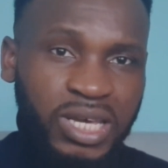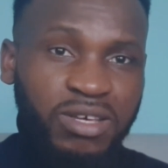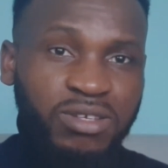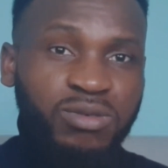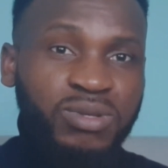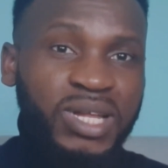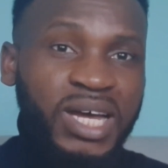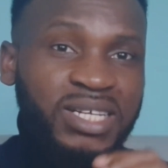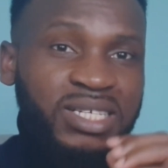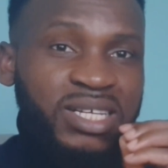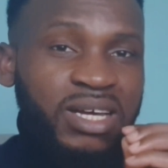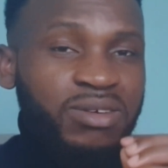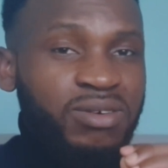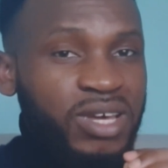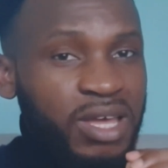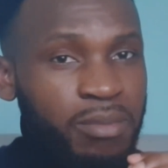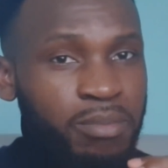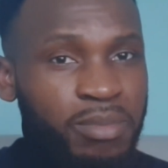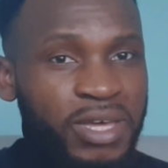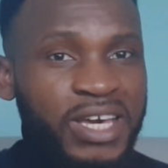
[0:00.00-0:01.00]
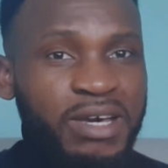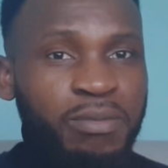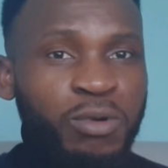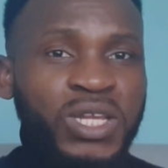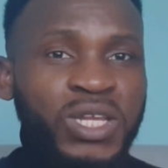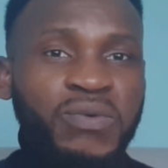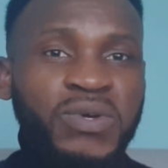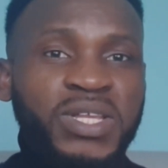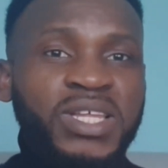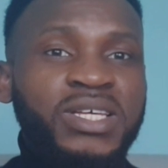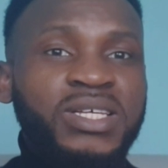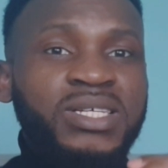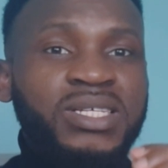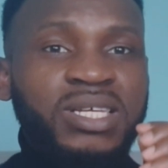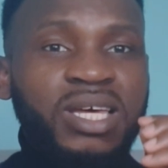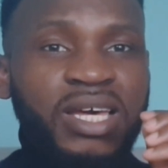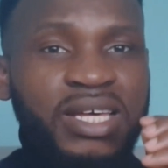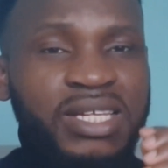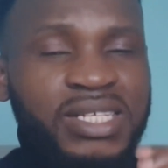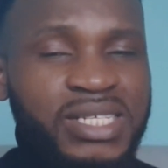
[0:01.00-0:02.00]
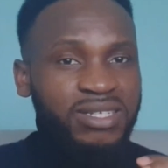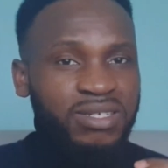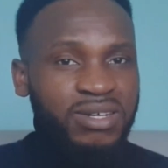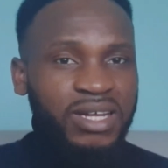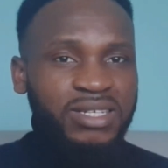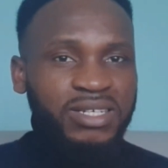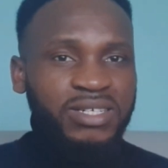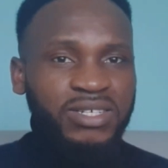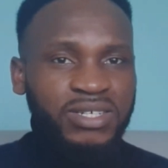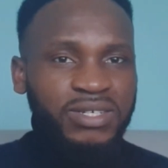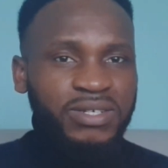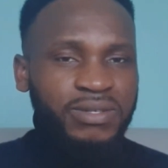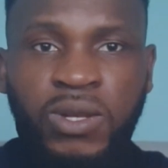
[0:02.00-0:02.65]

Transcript: So that is how you can make money with this strategy.